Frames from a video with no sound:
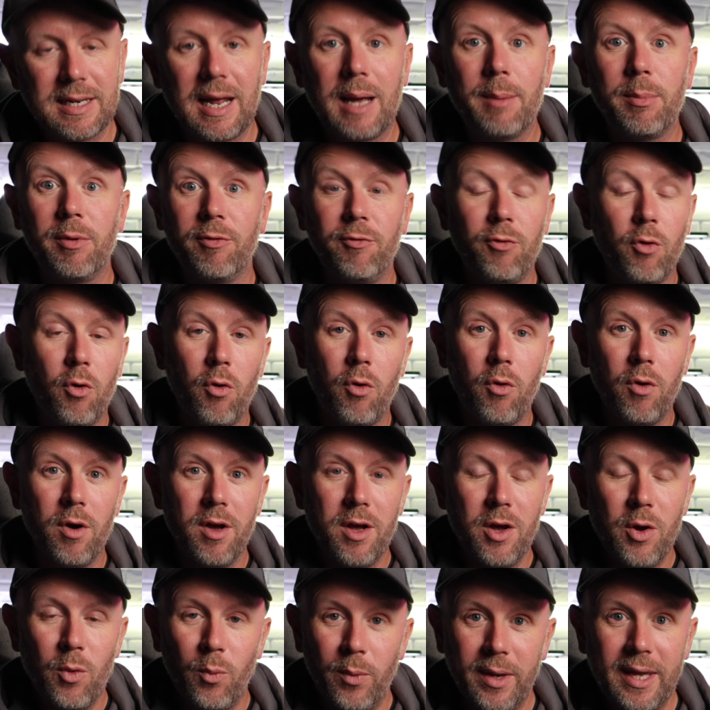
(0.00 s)
Now, before
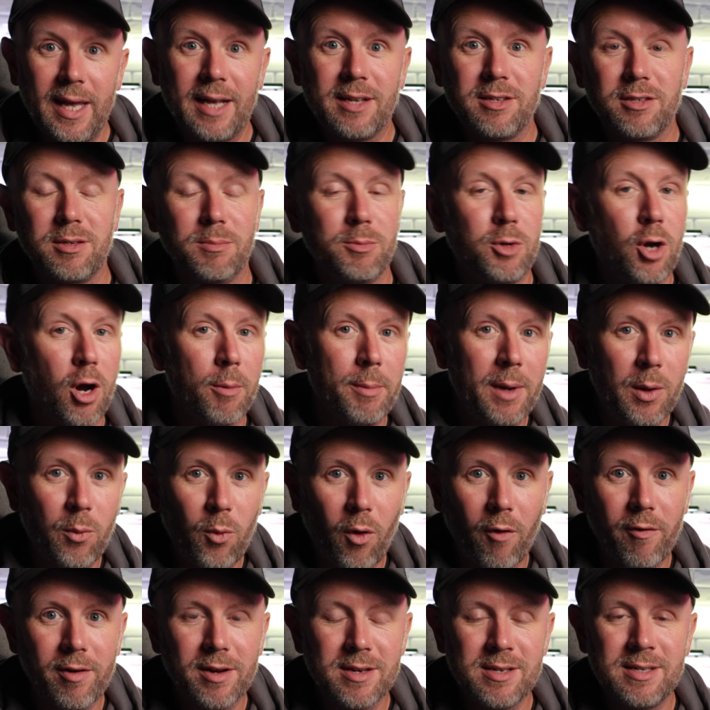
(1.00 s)
we get some comment
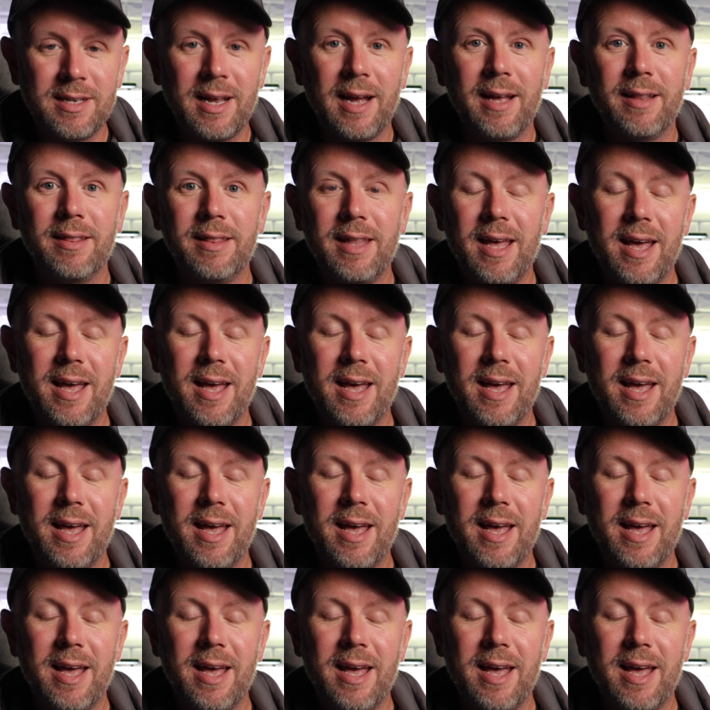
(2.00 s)
warriors down